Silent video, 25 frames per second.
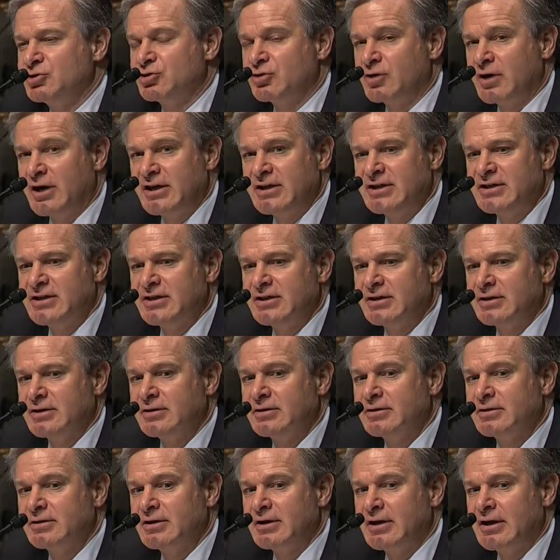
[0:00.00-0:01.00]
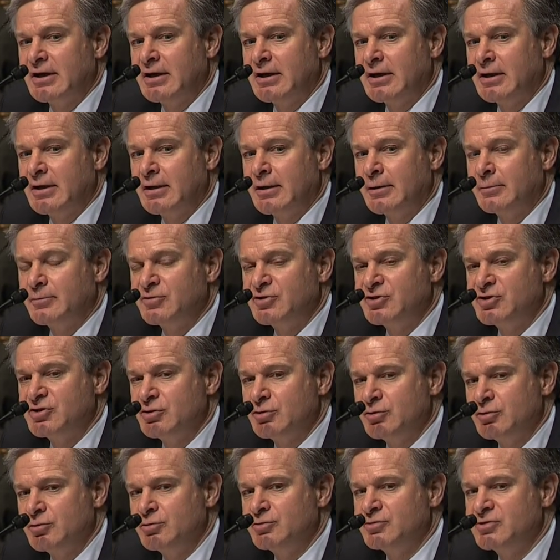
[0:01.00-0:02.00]
training
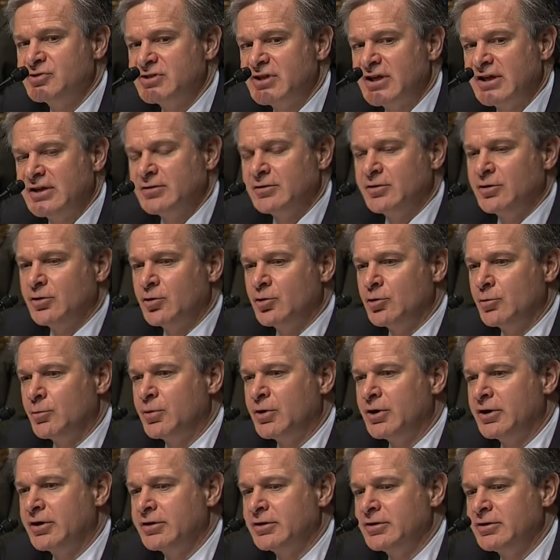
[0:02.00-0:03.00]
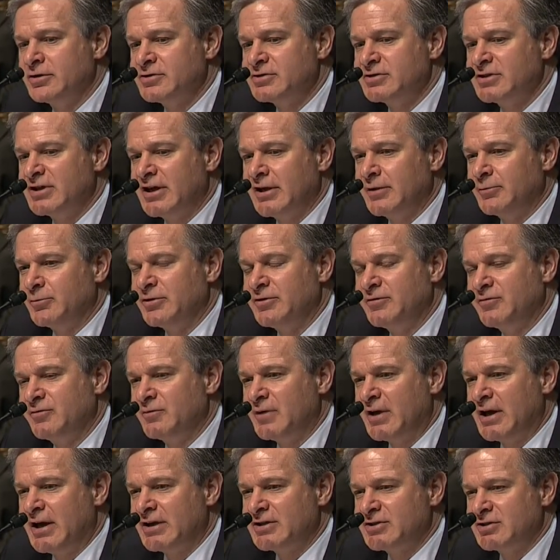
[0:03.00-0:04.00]
to state and local partners, and
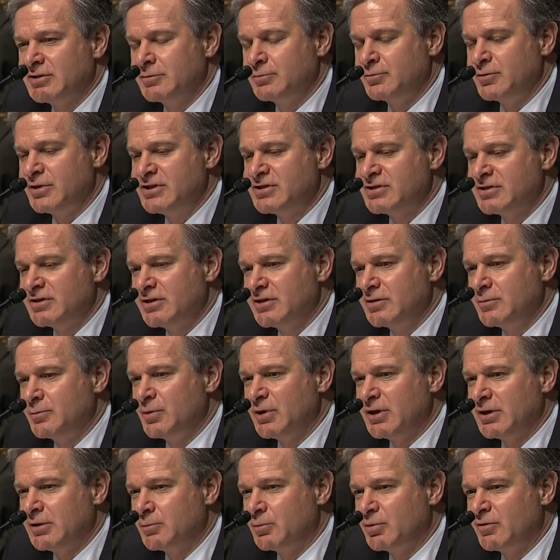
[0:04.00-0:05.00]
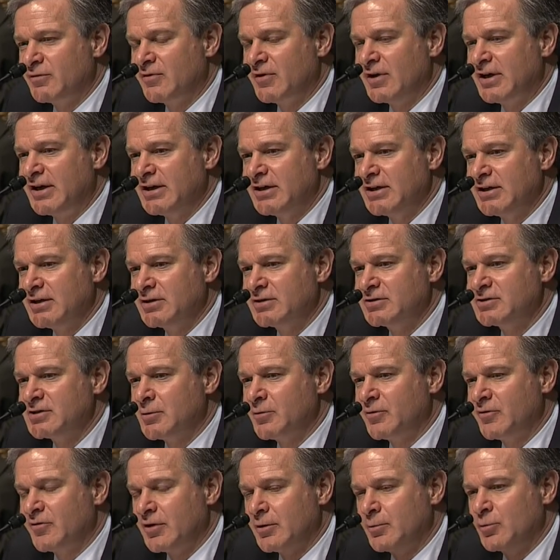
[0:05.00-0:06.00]
we've actually recently been providing
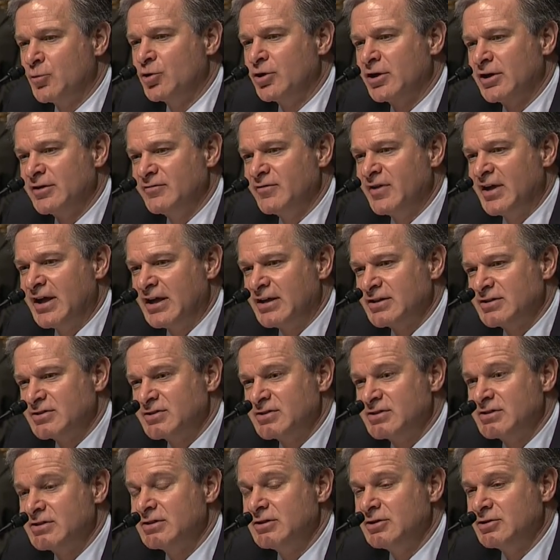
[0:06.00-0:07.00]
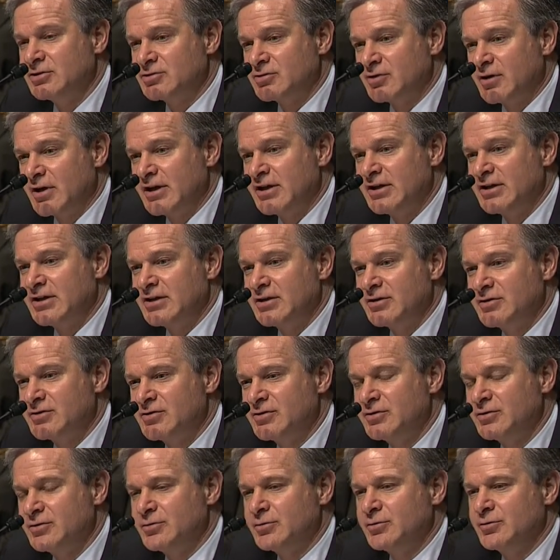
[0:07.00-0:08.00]
some of our more advanced training
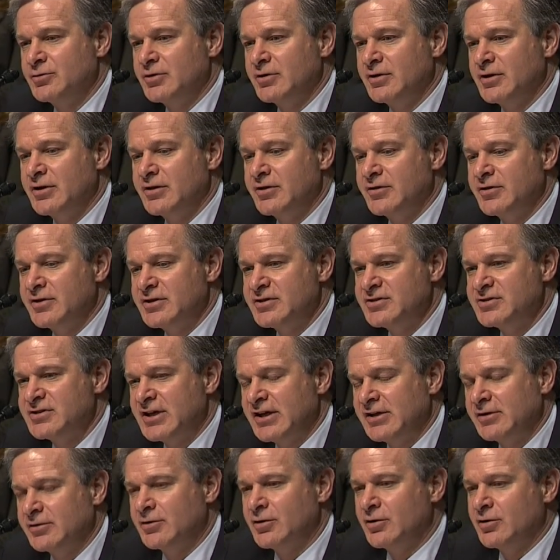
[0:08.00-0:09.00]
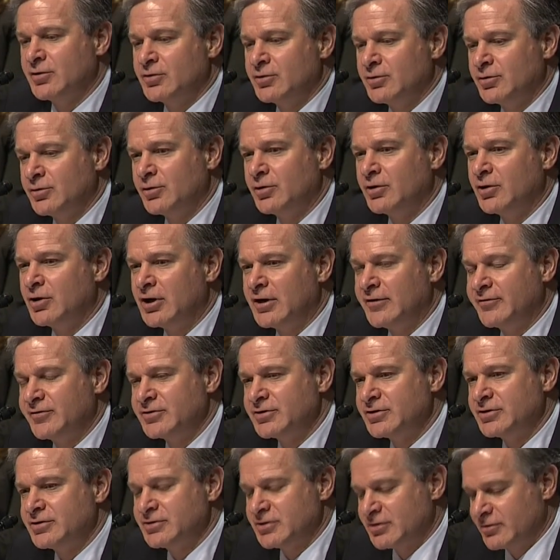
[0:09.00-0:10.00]
to the state and local
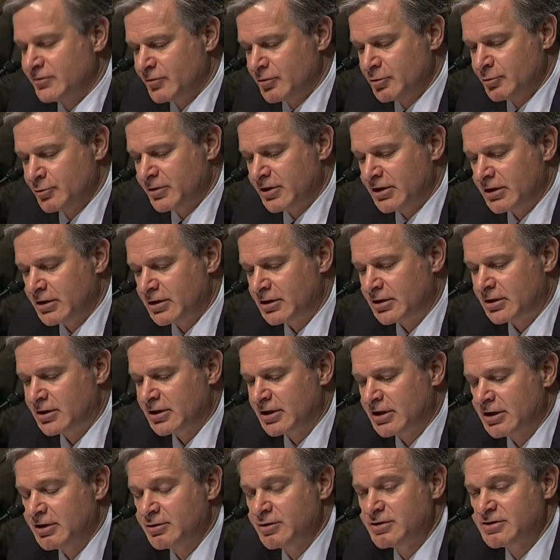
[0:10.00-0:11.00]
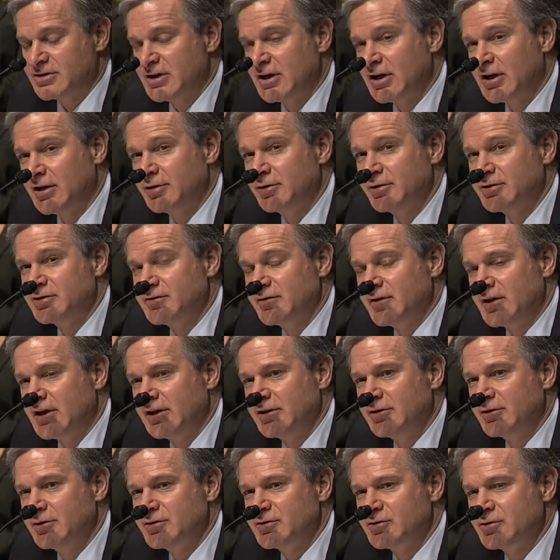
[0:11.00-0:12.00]
officers, of whom there are hundreds and hundreds and
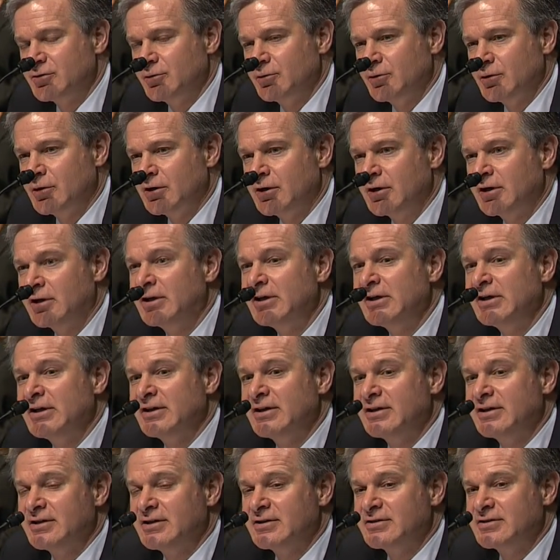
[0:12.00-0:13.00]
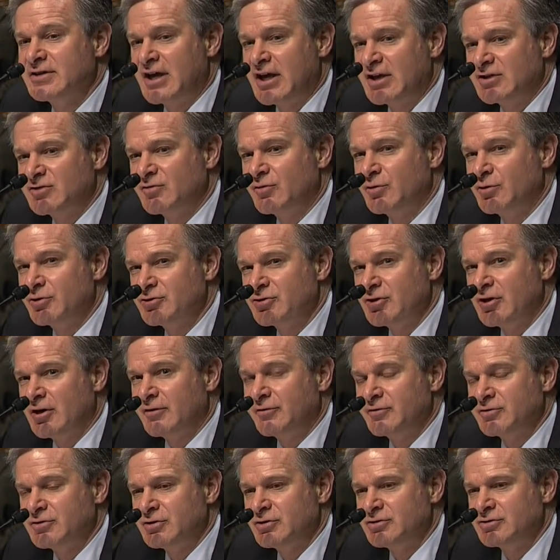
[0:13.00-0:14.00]
hundreds who are task force
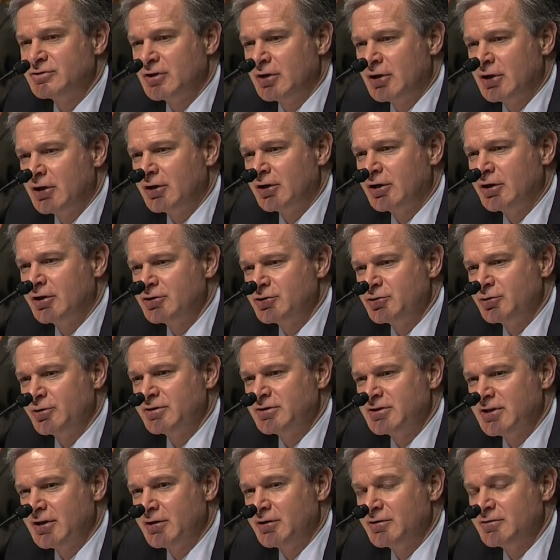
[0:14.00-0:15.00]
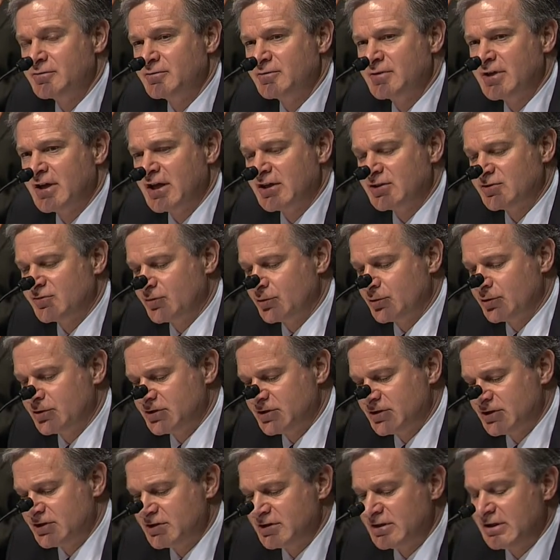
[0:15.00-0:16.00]
officers on our joint terrorism task
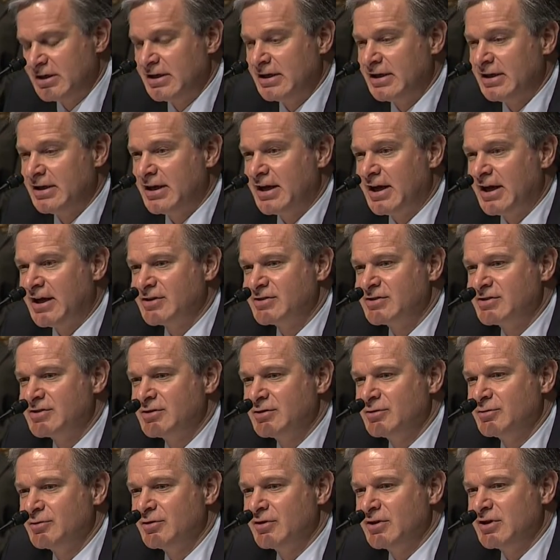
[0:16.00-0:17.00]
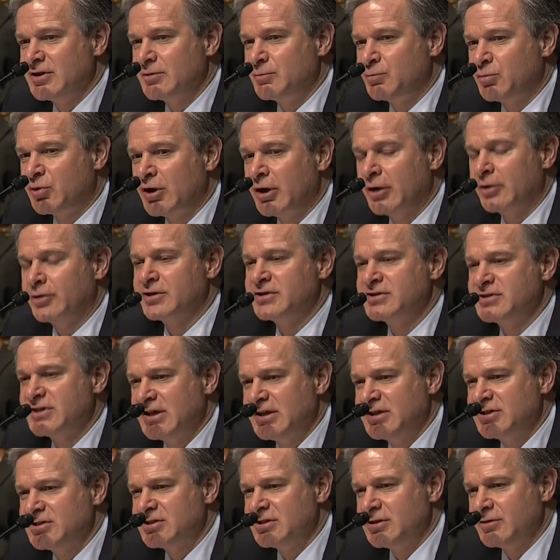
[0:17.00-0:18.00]
forces. As to the
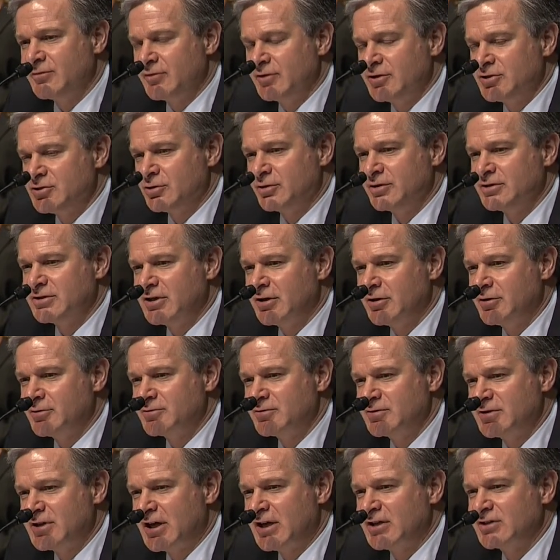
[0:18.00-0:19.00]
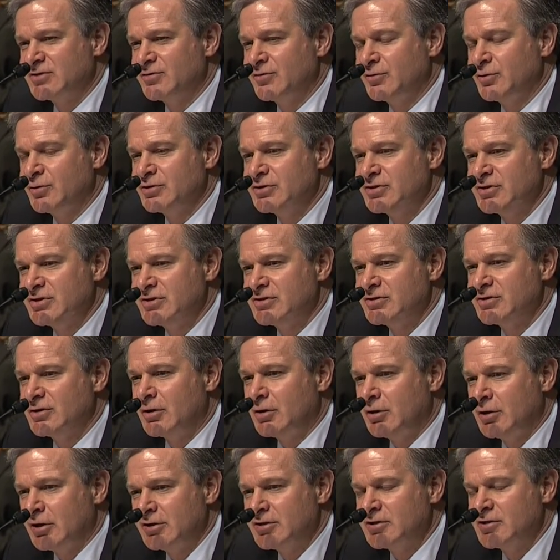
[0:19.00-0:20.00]
prioritization of the joint terrorism task forces
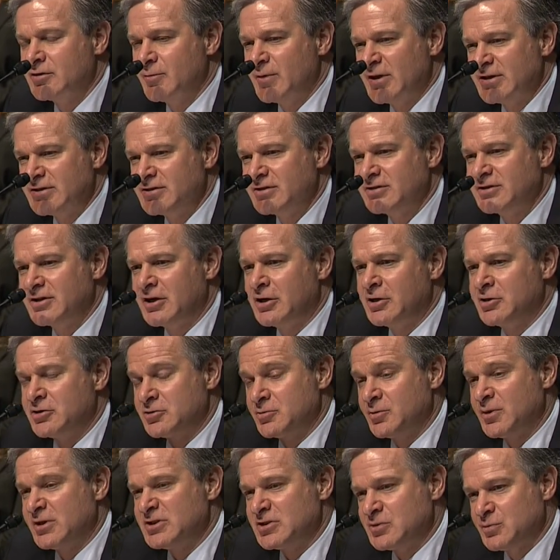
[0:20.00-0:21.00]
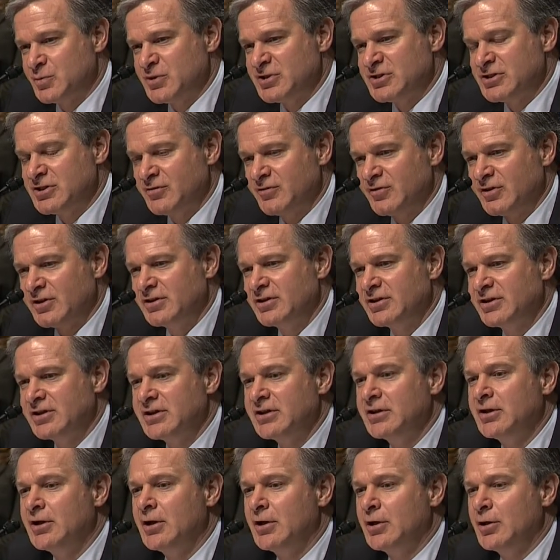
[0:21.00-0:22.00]
on domestic terrorism and
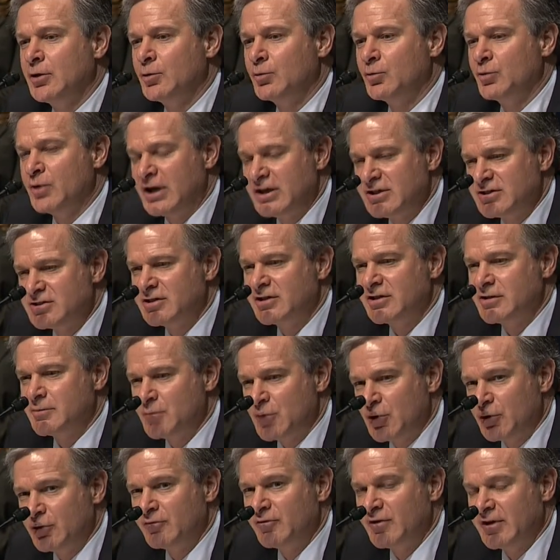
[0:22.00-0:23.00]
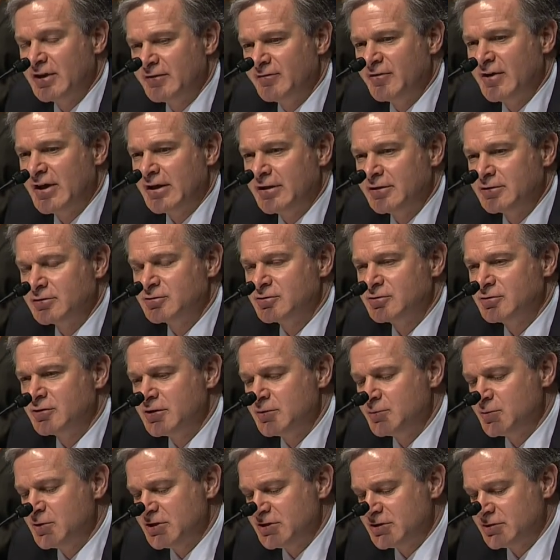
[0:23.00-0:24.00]
specifically racially motivated violent
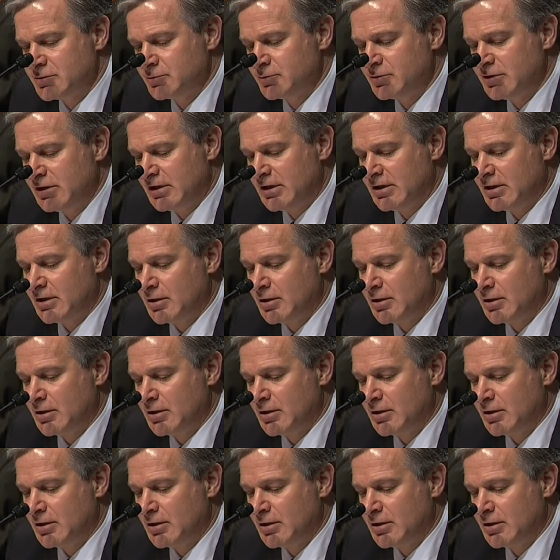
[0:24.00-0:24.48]
extremism,